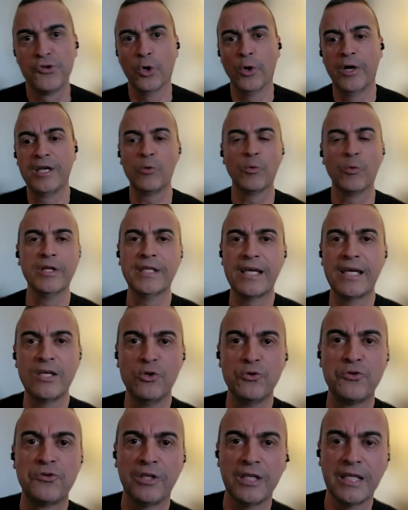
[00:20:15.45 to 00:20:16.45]
So anyone
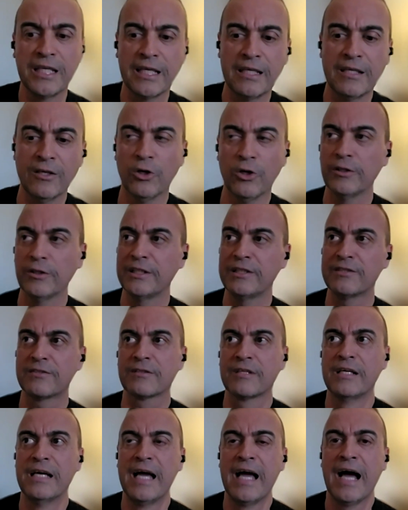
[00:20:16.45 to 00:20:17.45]
that you see in all
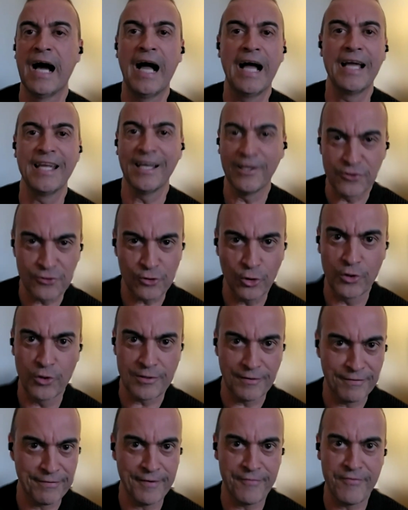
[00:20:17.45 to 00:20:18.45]
these high end
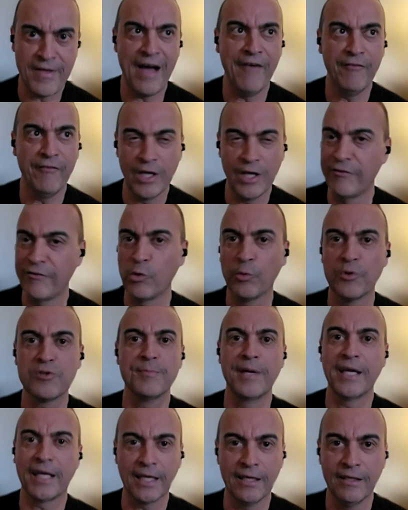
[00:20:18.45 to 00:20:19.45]
stores on Fifth Avenue,
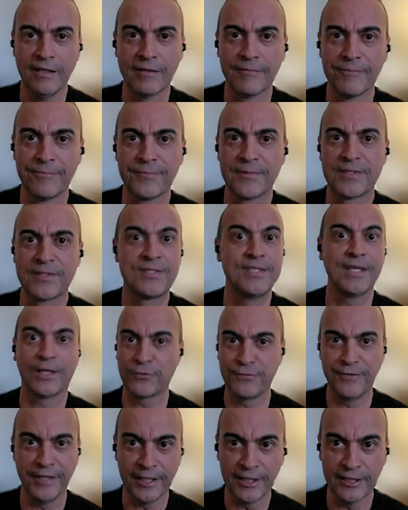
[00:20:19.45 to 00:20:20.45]
everyone's making
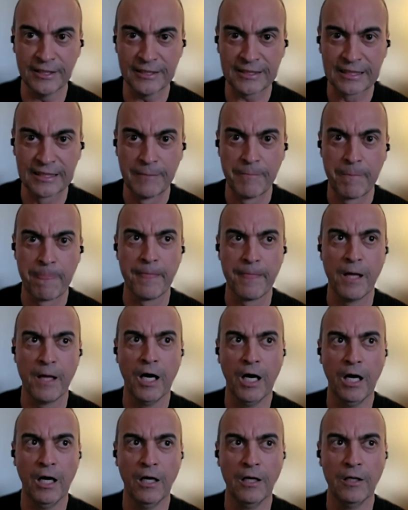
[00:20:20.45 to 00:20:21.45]
six figures.
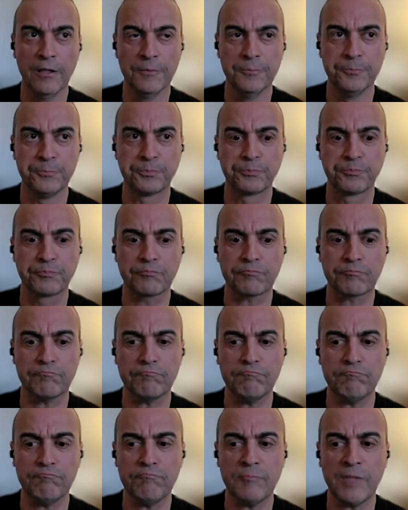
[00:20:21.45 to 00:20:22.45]
But
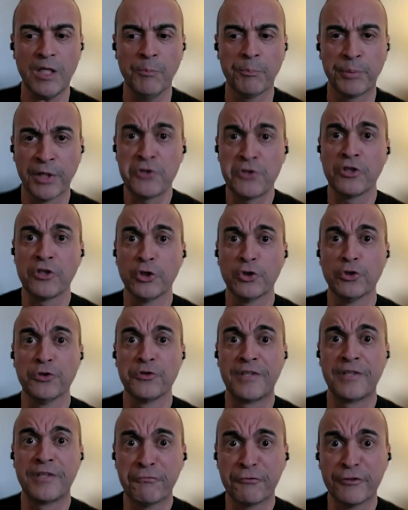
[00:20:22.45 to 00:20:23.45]
it's a
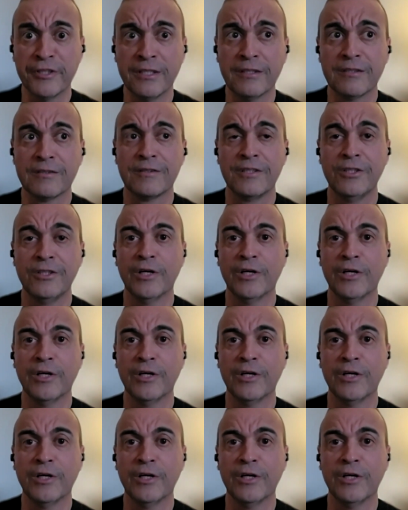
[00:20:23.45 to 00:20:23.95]
little different.